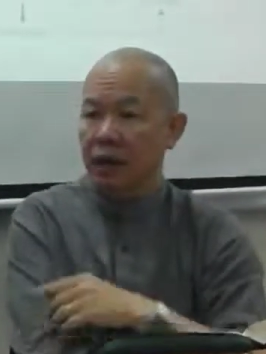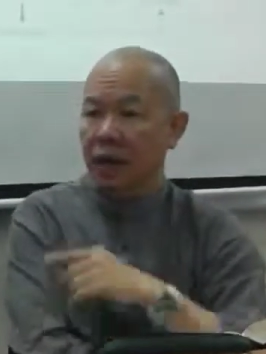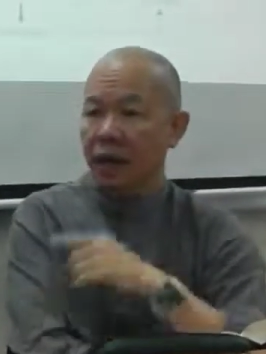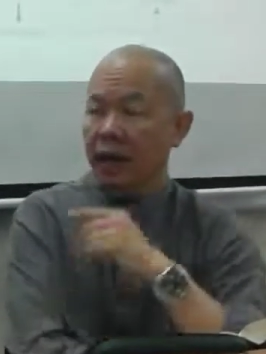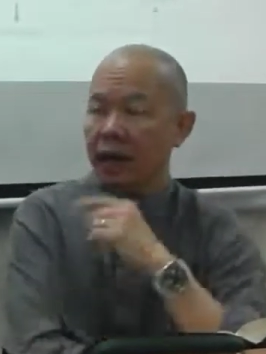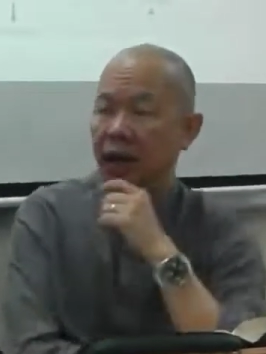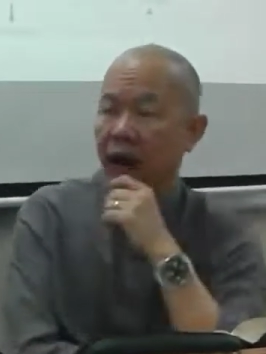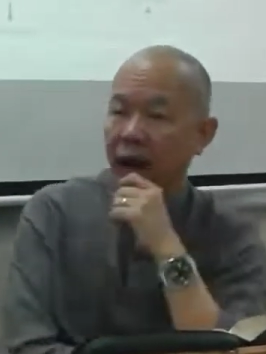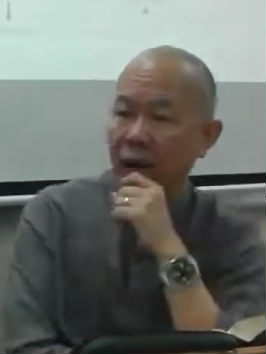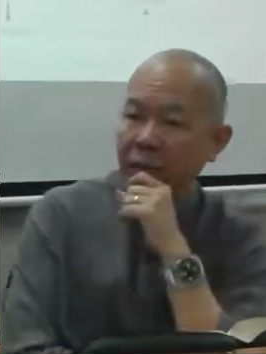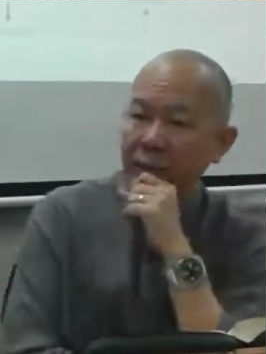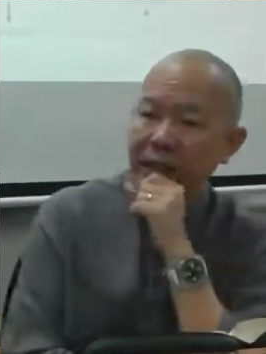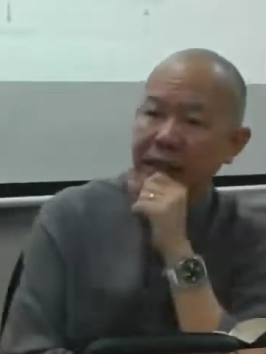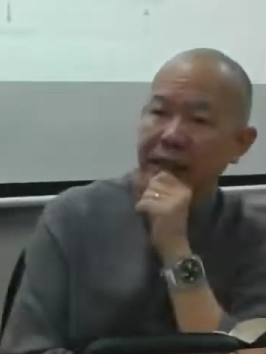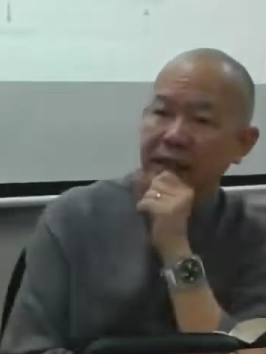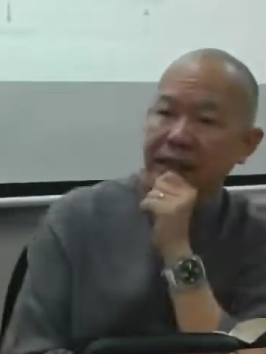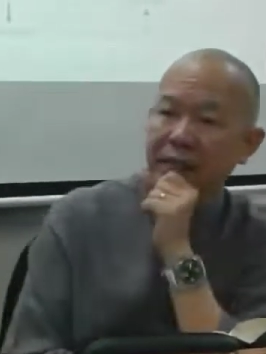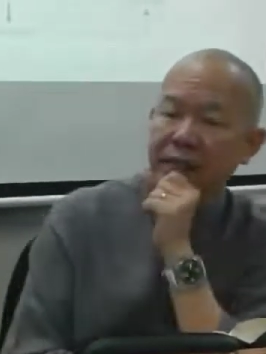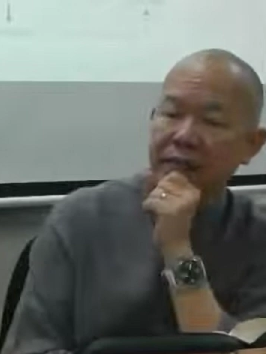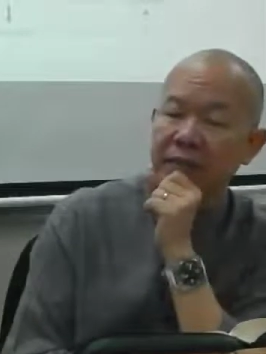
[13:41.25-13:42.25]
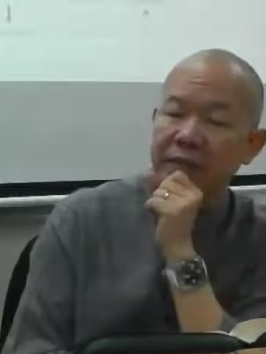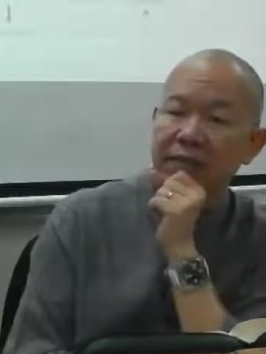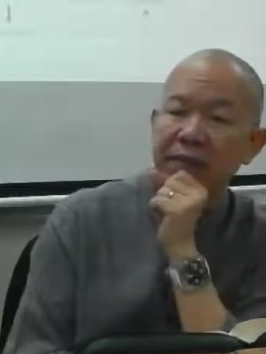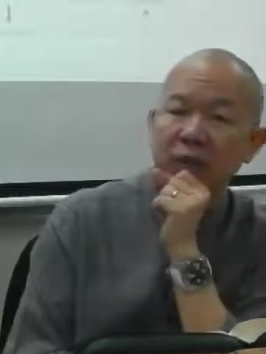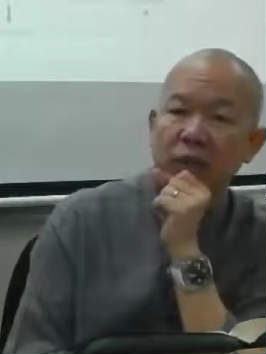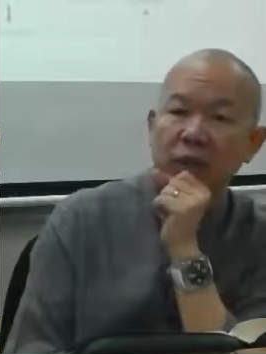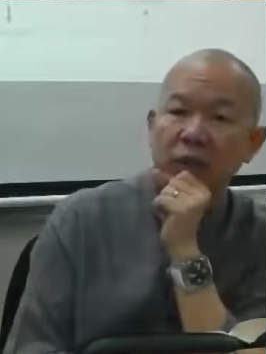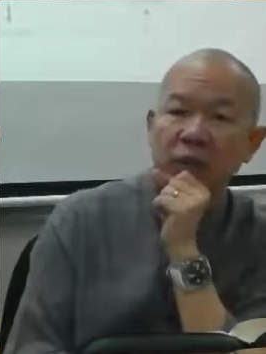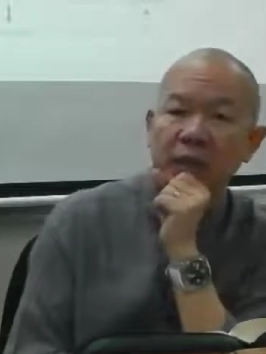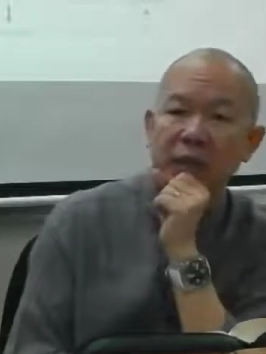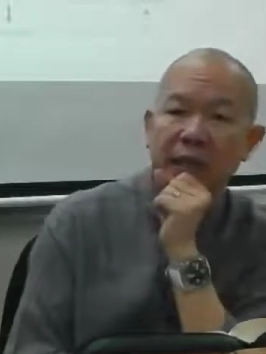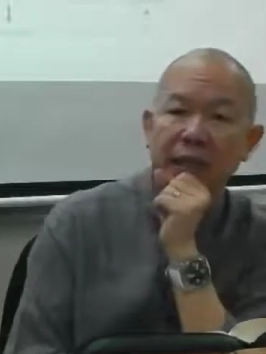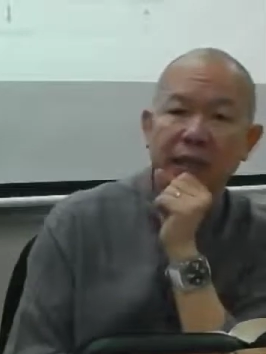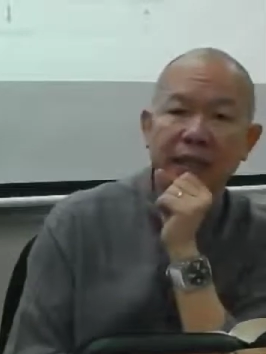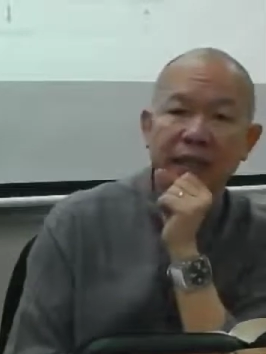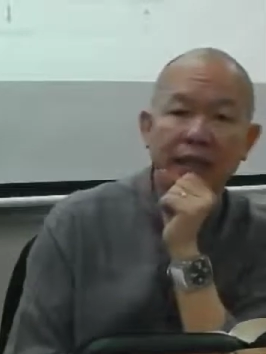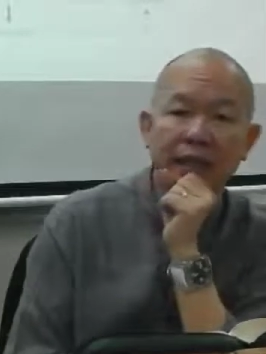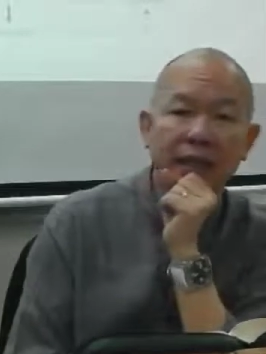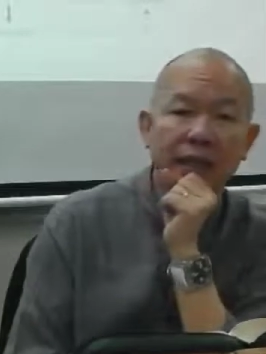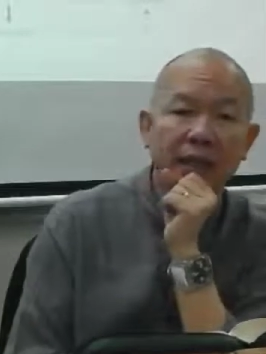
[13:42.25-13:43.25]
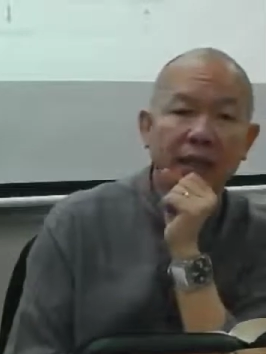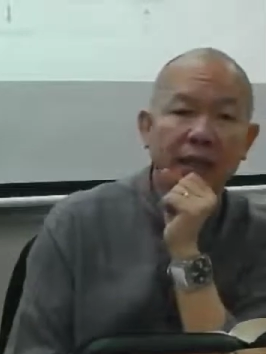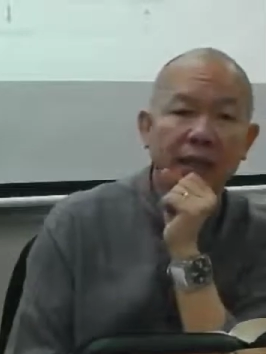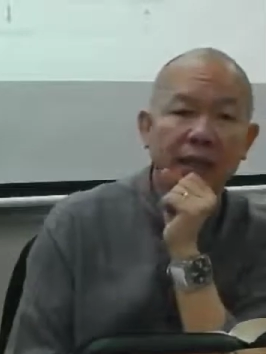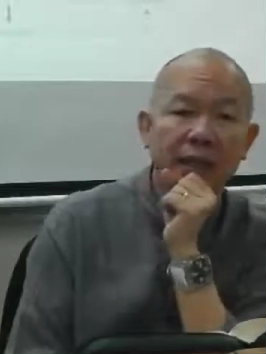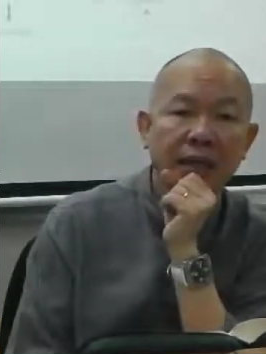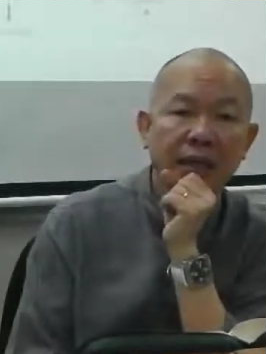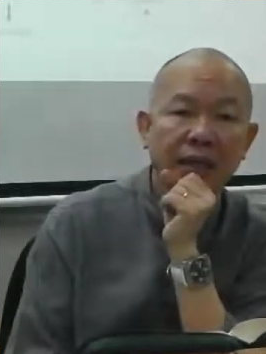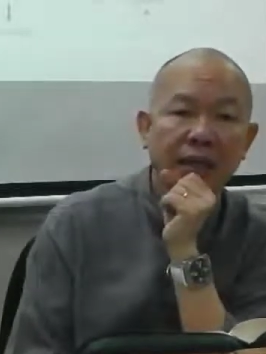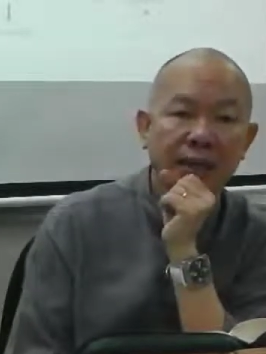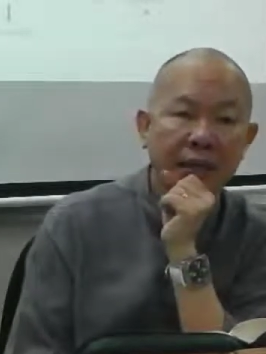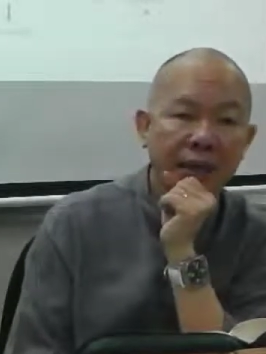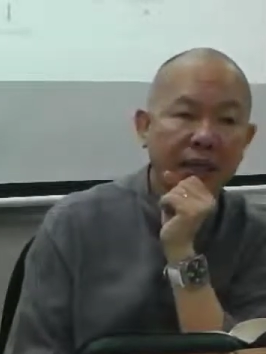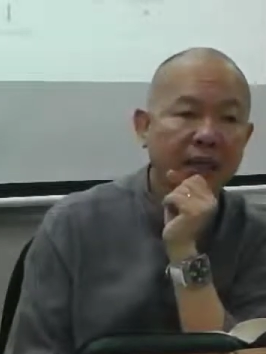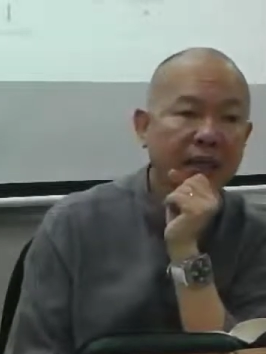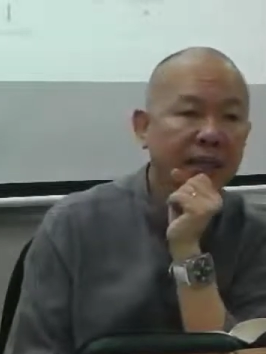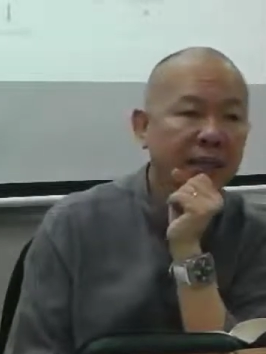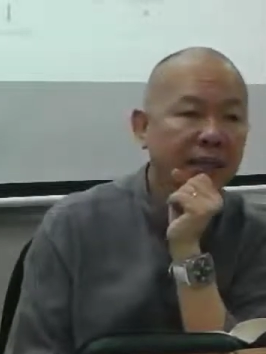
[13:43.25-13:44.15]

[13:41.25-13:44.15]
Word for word: And how many times did Jonadab say that?